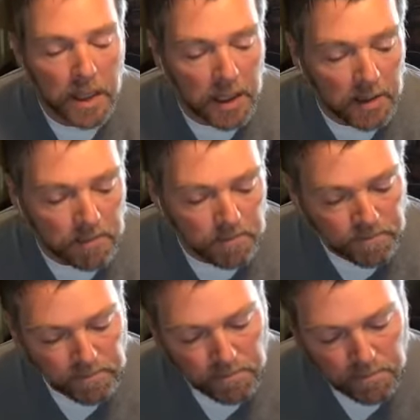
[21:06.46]
Um,
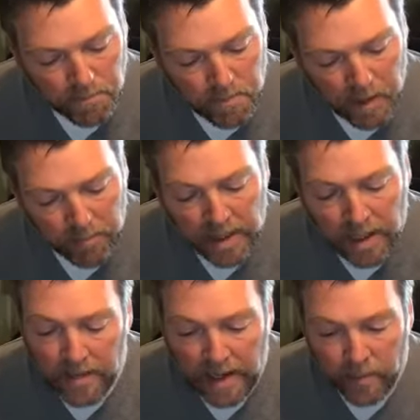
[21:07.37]

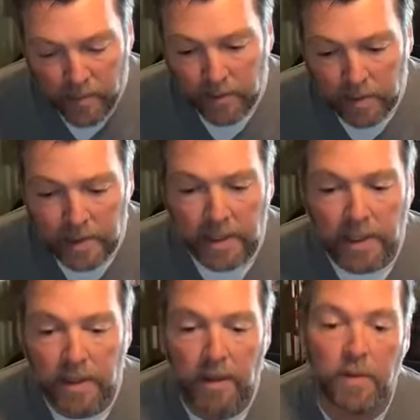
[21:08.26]
beyond that, we were looking
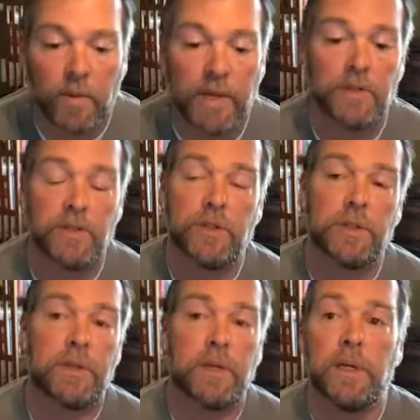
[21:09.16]
at other ways
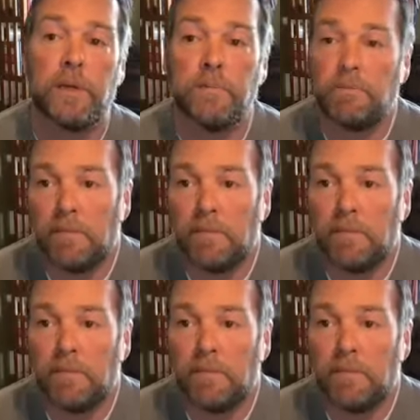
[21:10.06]
just to get